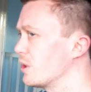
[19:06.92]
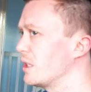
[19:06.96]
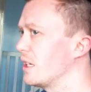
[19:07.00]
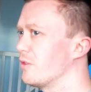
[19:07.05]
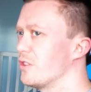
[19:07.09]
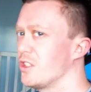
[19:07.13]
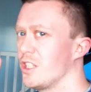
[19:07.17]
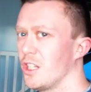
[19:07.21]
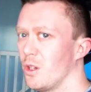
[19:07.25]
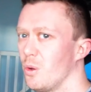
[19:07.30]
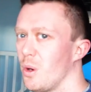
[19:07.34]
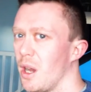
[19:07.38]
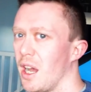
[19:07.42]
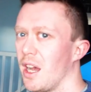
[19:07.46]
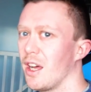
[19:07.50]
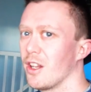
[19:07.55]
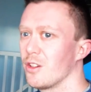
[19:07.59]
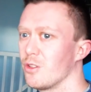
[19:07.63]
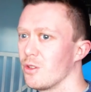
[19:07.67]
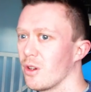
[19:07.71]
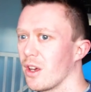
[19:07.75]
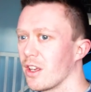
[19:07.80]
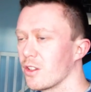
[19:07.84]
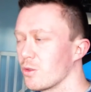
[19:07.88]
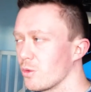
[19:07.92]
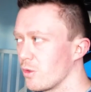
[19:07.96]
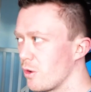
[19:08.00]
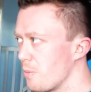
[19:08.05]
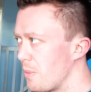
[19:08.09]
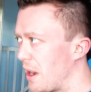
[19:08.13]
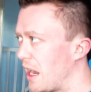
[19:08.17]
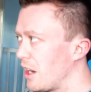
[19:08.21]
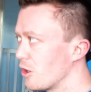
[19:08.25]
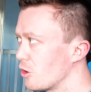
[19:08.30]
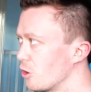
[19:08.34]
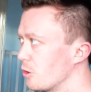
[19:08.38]
going to have two hard drives with a
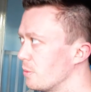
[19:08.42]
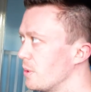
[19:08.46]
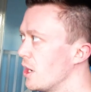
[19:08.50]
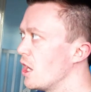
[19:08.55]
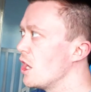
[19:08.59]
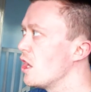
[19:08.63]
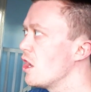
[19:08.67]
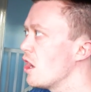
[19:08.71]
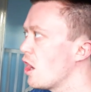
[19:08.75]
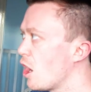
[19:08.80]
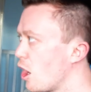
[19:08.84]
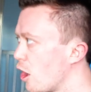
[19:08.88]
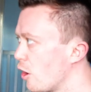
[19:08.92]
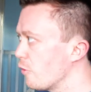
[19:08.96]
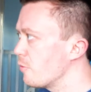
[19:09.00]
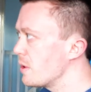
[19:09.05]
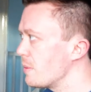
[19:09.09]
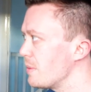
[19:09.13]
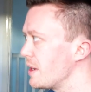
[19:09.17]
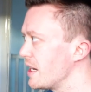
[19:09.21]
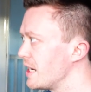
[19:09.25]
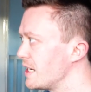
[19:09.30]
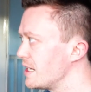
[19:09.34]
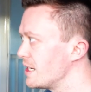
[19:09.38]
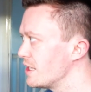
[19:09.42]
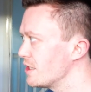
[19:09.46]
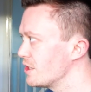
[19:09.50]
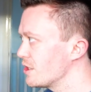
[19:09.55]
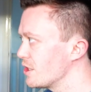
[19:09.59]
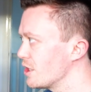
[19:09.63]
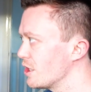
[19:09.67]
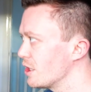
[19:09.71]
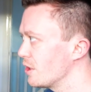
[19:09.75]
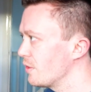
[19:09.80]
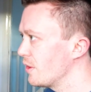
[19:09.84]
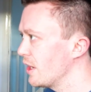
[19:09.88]
backup of my media
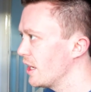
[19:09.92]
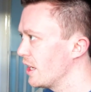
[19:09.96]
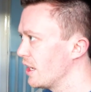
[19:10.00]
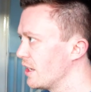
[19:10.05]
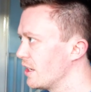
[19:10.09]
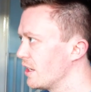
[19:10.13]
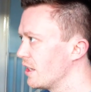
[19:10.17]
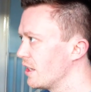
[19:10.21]
server.